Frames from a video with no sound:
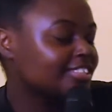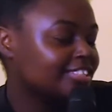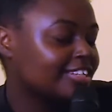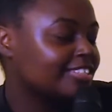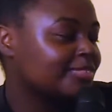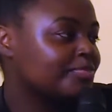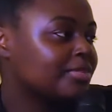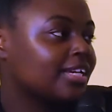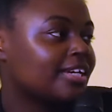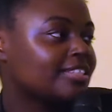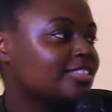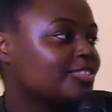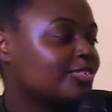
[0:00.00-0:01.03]
just make
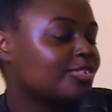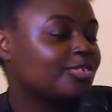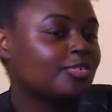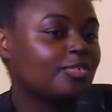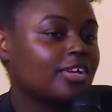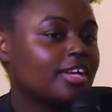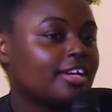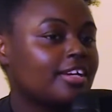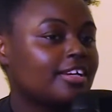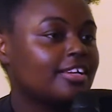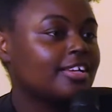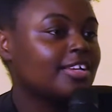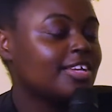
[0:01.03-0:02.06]
a joke where
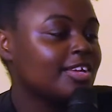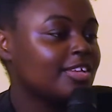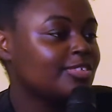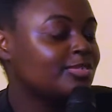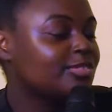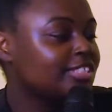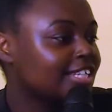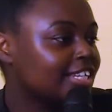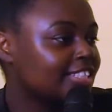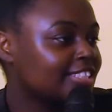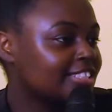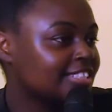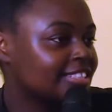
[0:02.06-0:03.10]
you
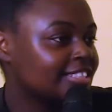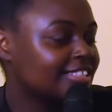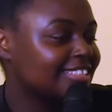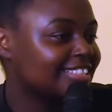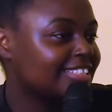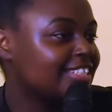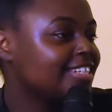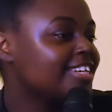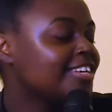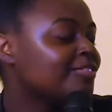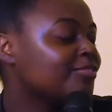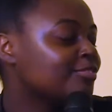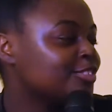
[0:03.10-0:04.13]
just
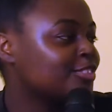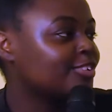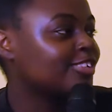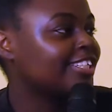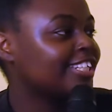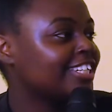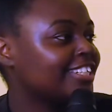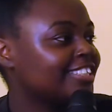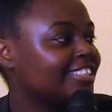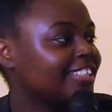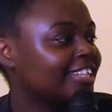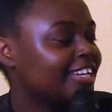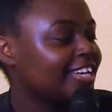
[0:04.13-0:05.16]
sniff
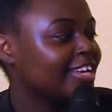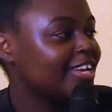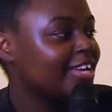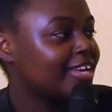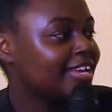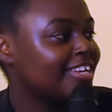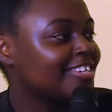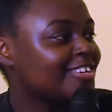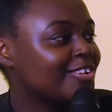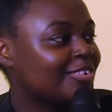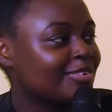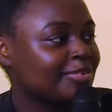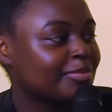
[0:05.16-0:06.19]
chocolate and
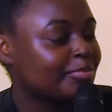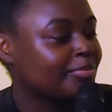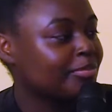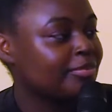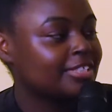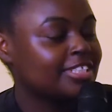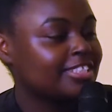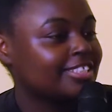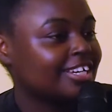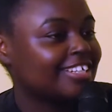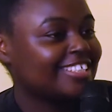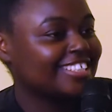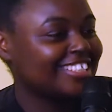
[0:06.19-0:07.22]
your body
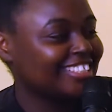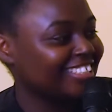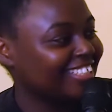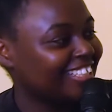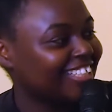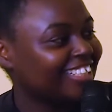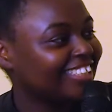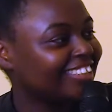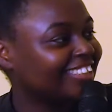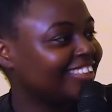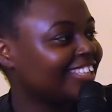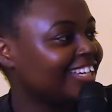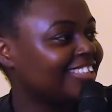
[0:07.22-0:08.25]
just
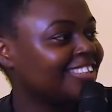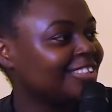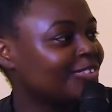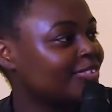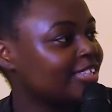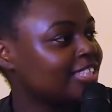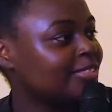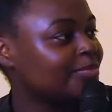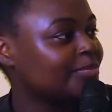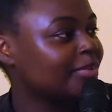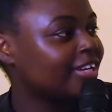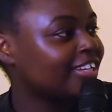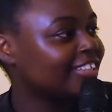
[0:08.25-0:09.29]
starts to
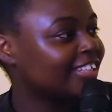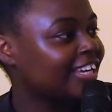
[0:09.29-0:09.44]
expand.